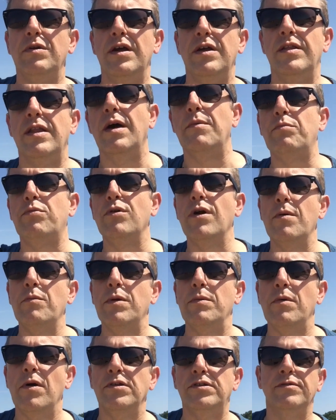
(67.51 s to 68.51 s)
in their primary
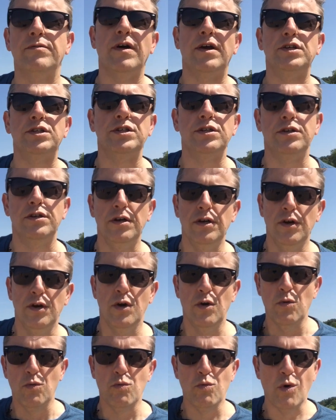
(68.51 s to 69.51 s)
motivation,
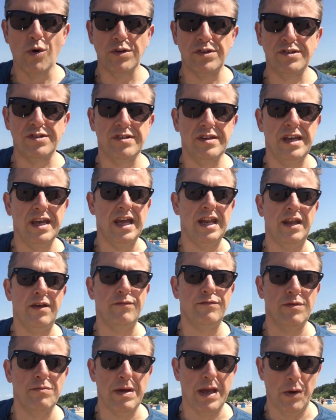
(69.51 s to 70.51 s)
what's in it
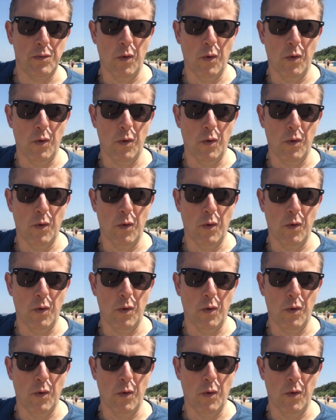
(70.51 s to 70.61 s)
for me?